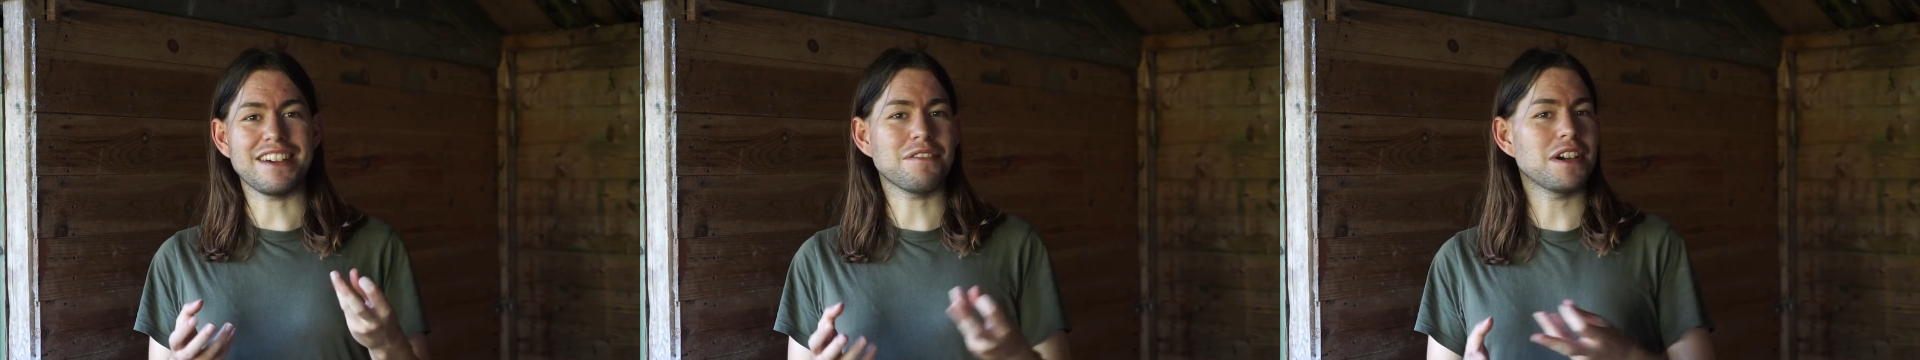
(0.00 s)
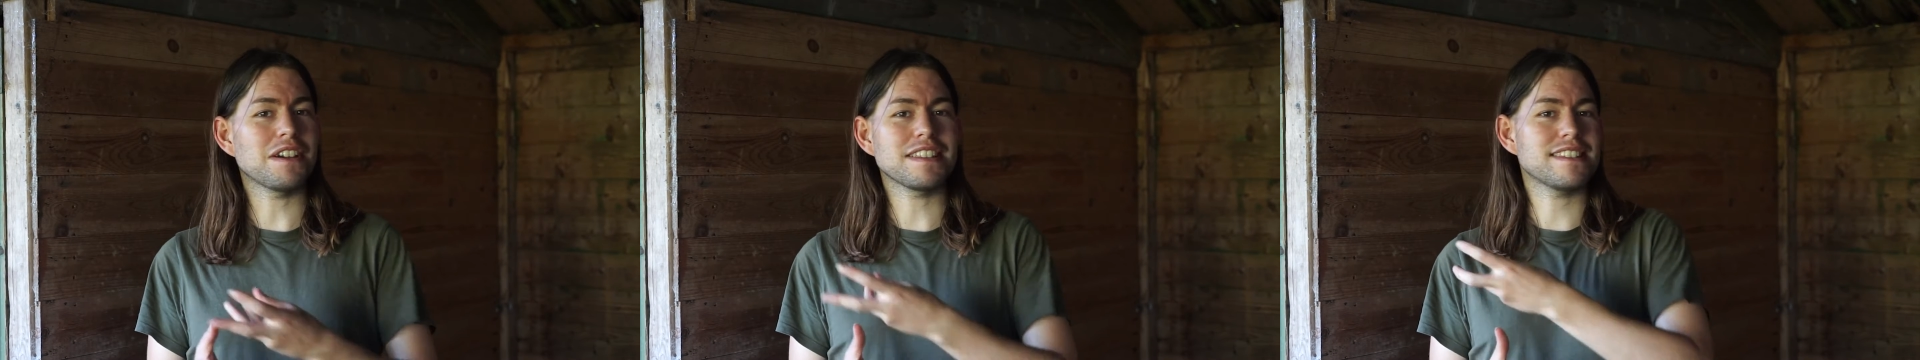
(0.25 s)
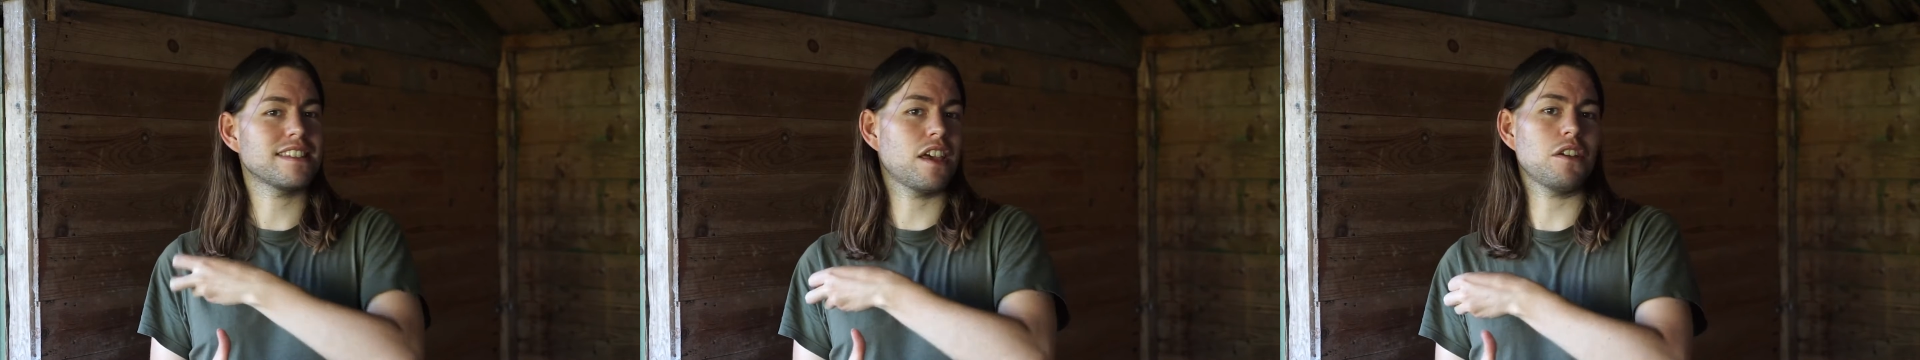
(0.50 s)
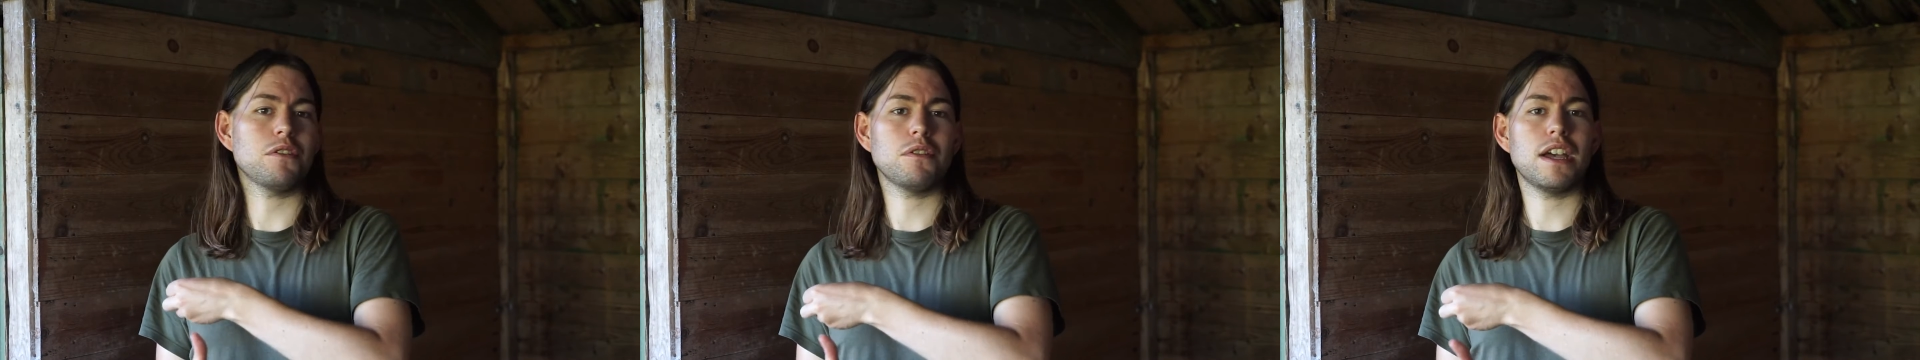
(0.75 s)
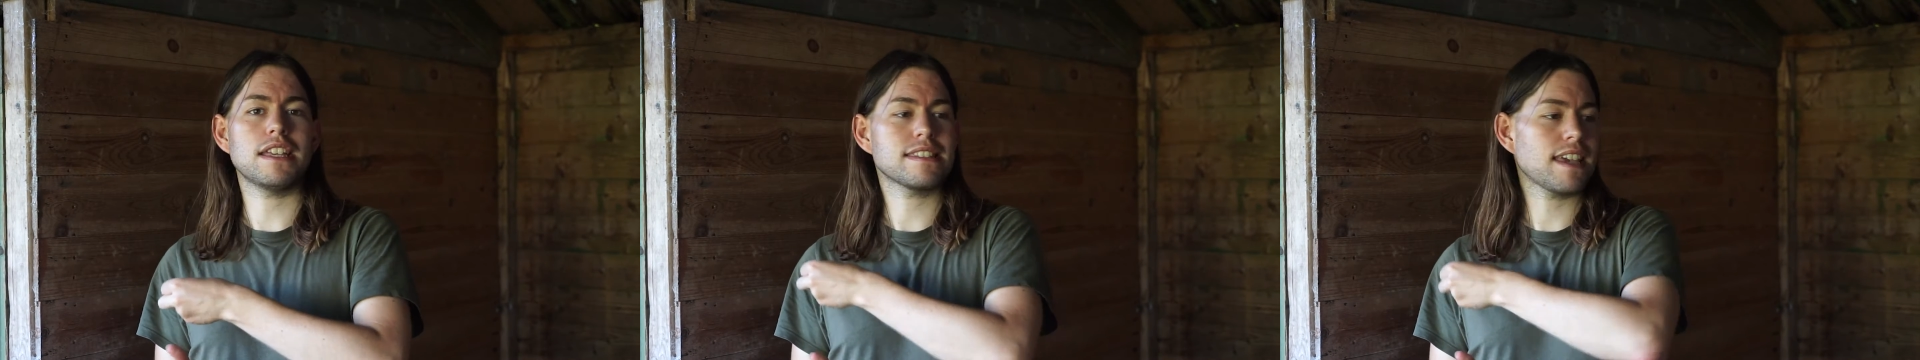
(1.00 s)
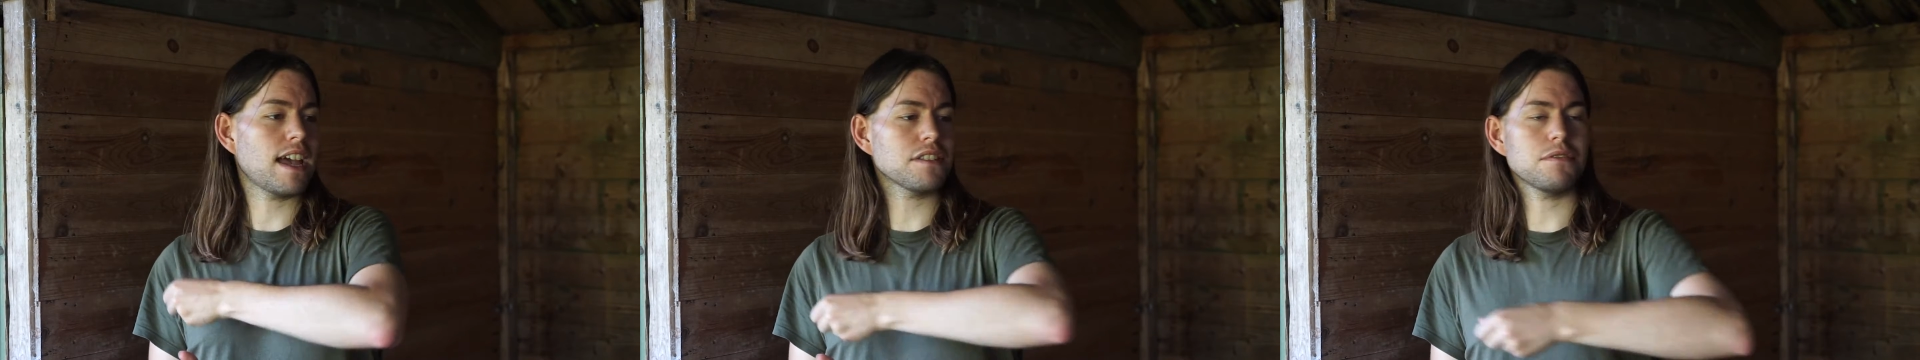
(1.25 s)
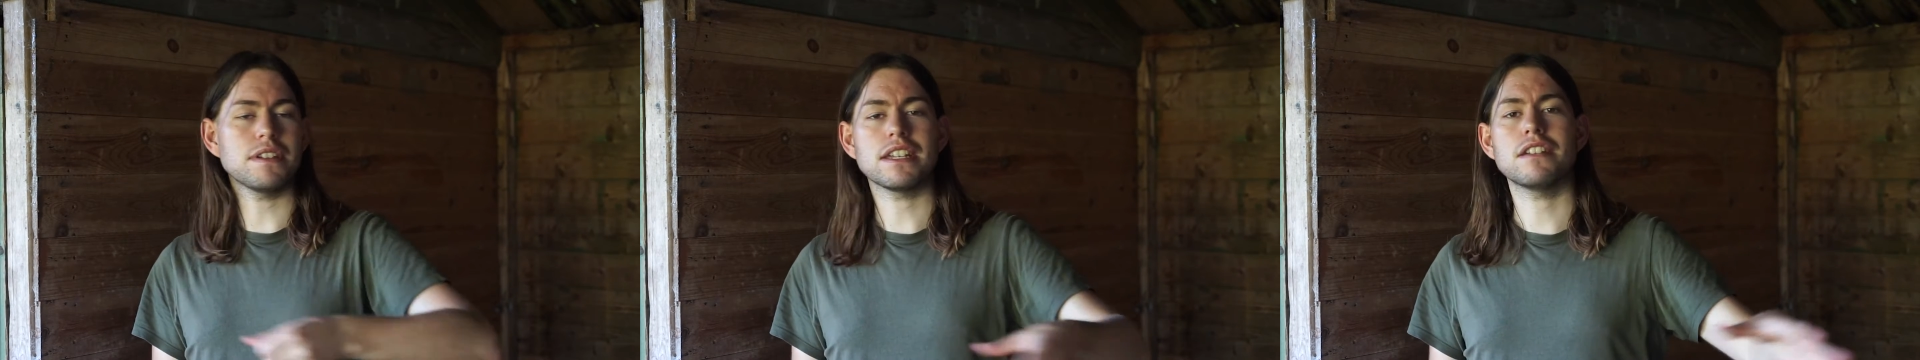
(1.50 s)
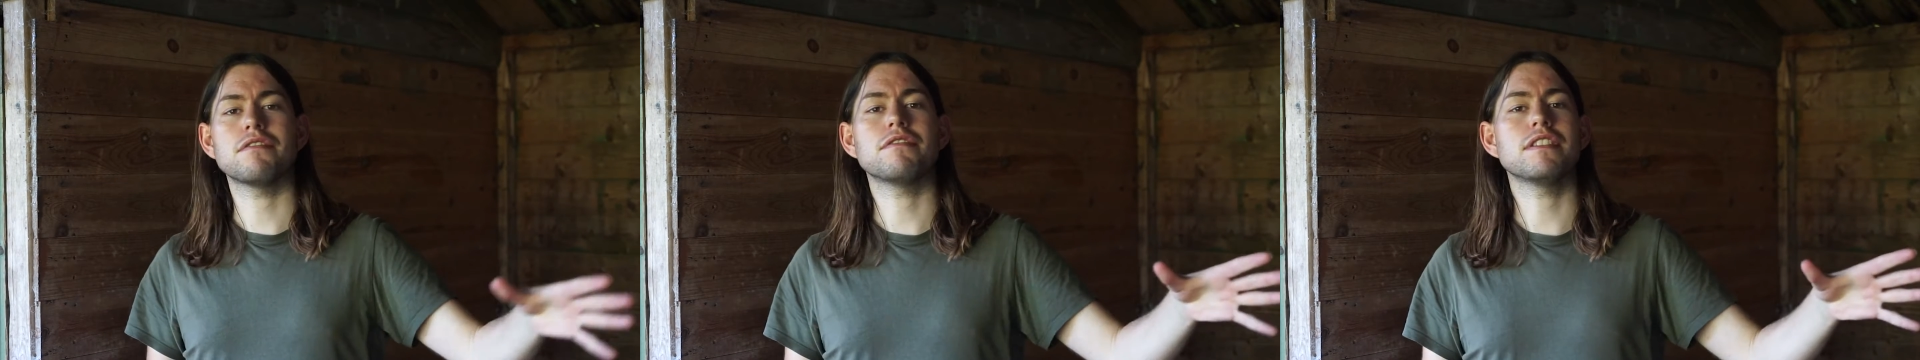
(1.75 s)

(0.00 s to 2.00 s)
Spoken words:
where I'd sow a scattering of